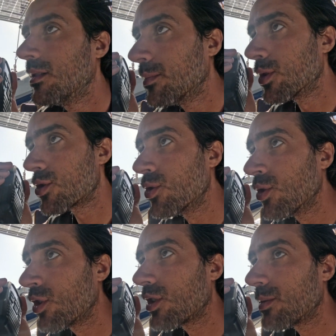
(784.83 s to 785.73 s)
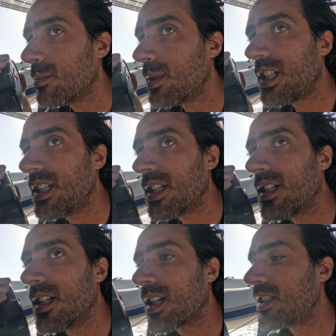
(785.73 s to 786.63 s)
Bonjour,
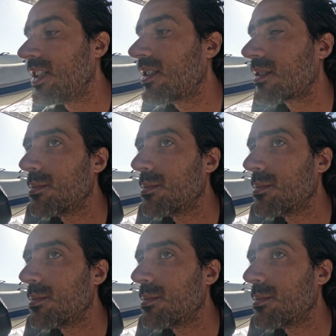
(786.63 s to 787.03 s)
Marina Agadir,